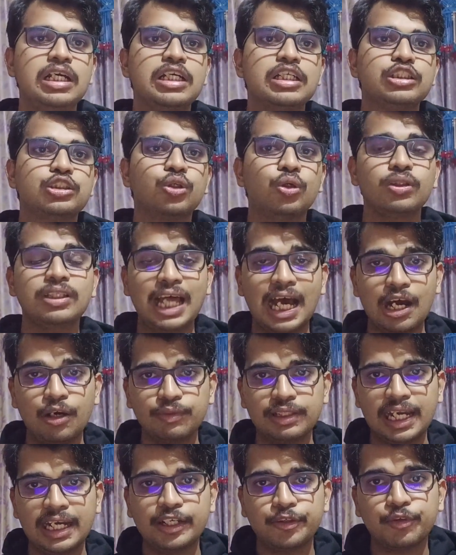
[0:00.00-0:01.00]
So now
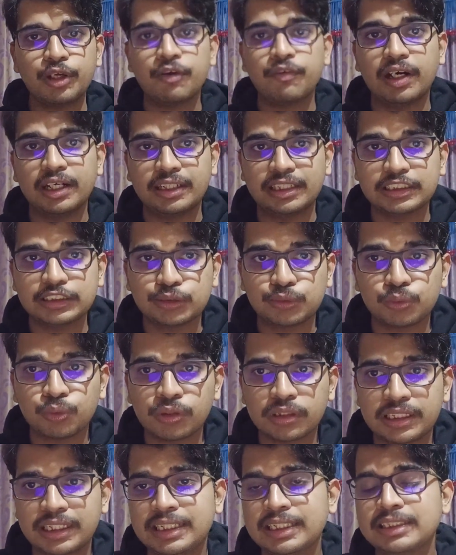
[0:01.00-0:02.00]
that you have
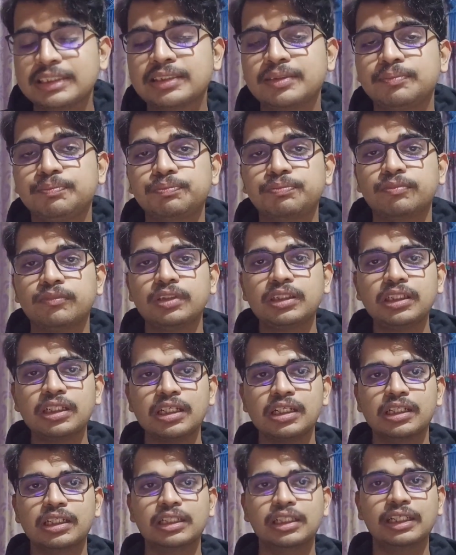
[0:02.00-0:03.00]
understood this
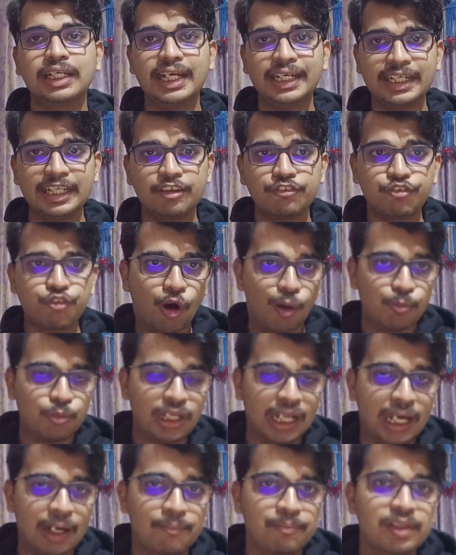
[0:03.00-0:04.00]
rating
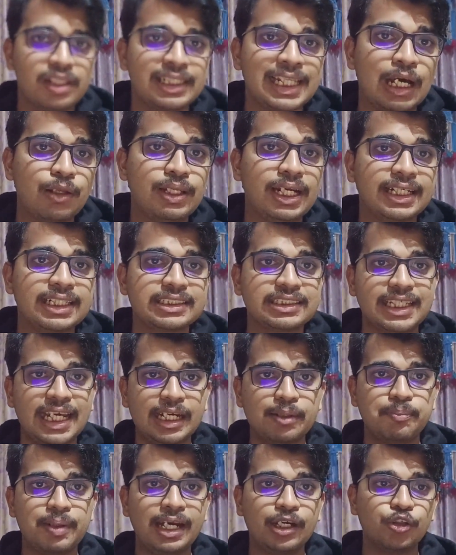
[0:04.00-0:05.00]
formula, now let us
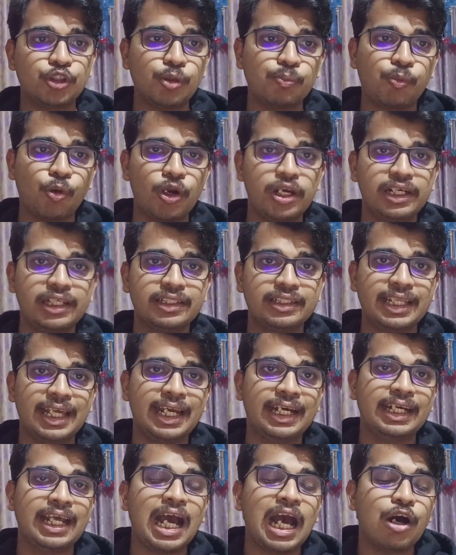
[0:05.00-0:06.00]
get back to the point
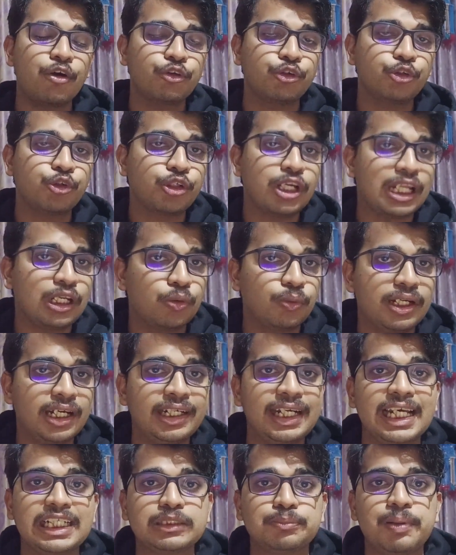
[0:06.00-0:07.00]
that how do you
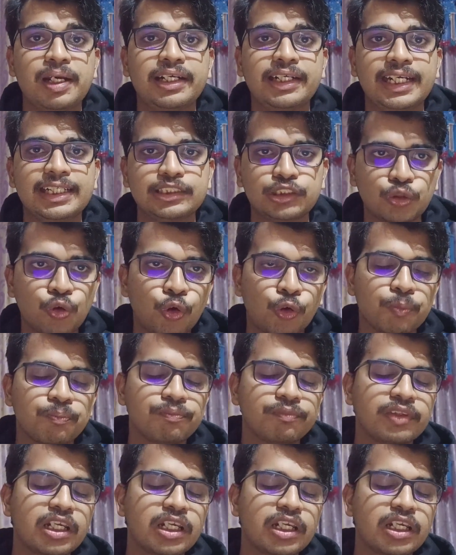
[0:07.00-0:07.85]
calculate the expected score.